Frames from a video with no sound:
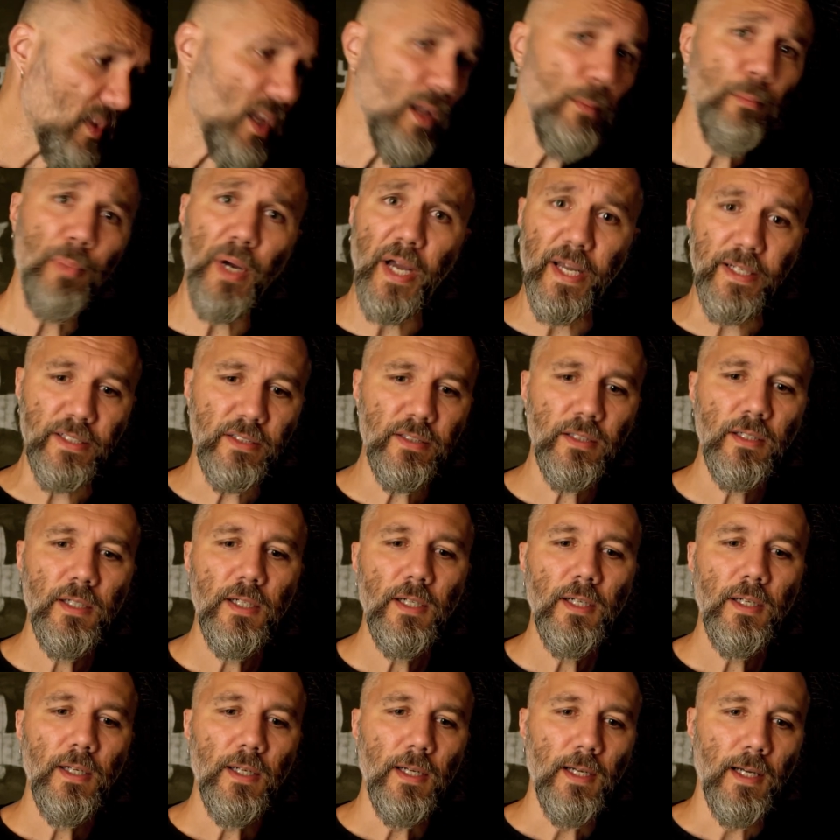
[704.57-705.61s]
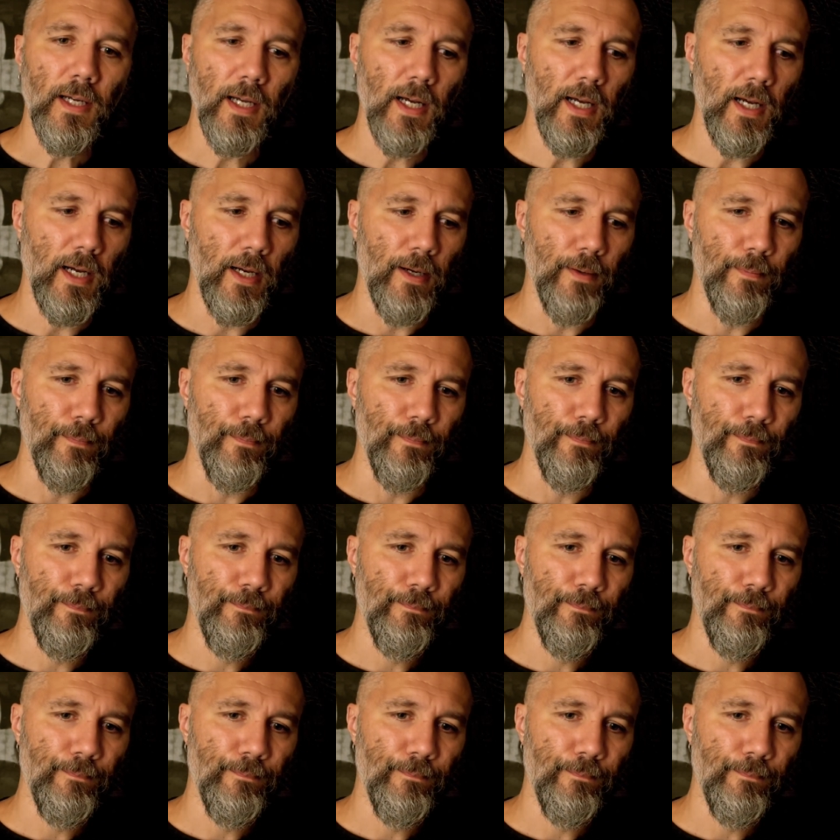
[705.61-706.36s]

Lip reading: But the